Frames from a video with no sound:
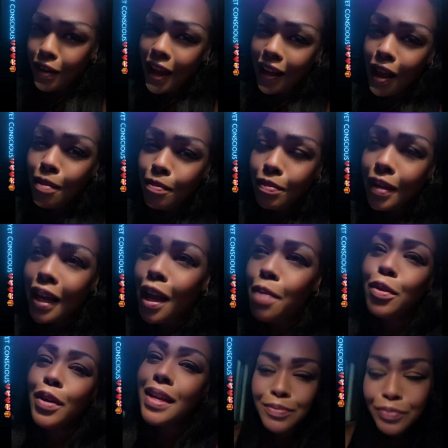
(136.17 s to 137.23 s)
like I'm
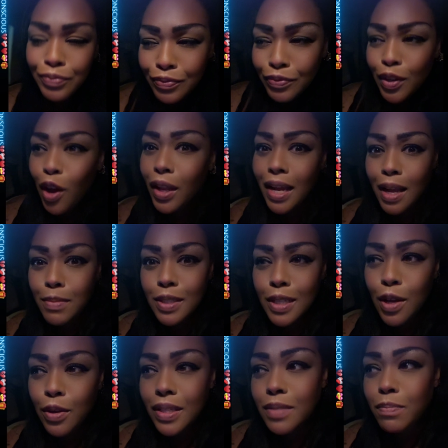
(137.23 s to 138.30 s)
crazy or like I'm slow.